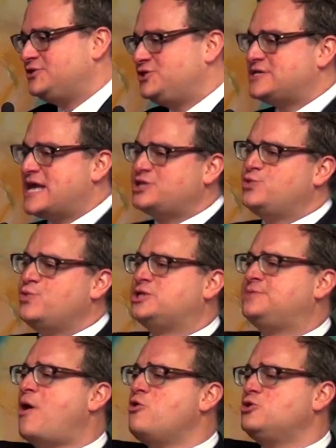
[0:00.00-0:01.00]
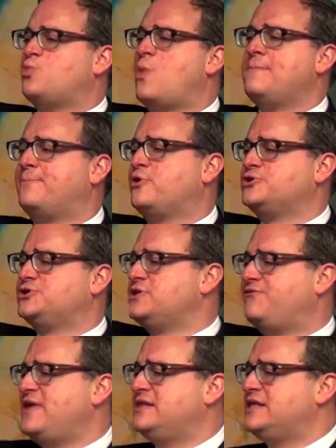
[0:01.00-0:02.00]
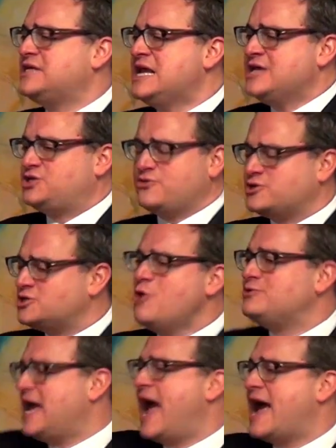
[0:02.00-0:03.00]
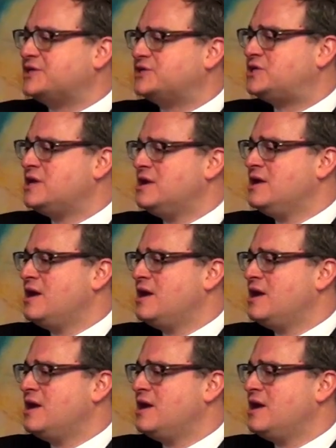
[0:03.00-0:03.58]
It just has to expose one person to feelings. So there's no test.